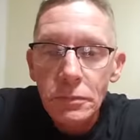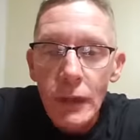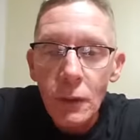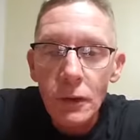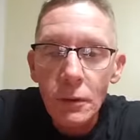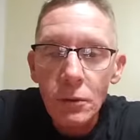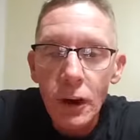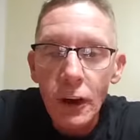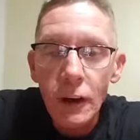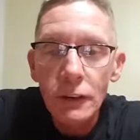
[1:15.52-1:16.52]
What up,
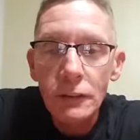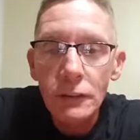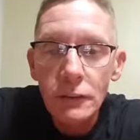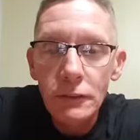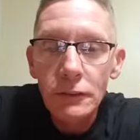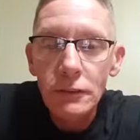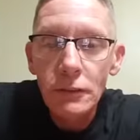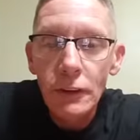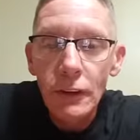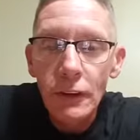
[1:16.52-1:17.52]
Ron?
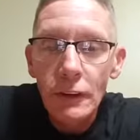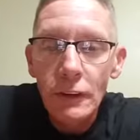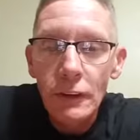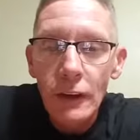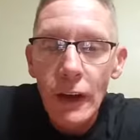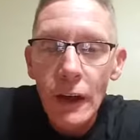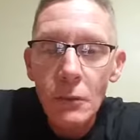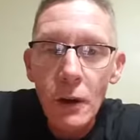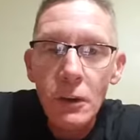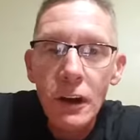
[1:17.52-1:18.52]
Hi,
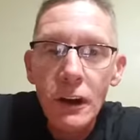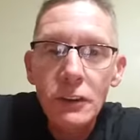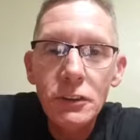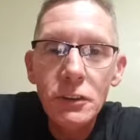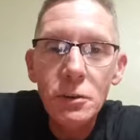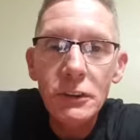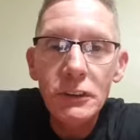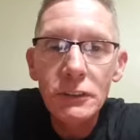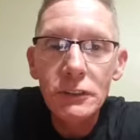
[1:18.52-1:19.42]
Mama. How you doing?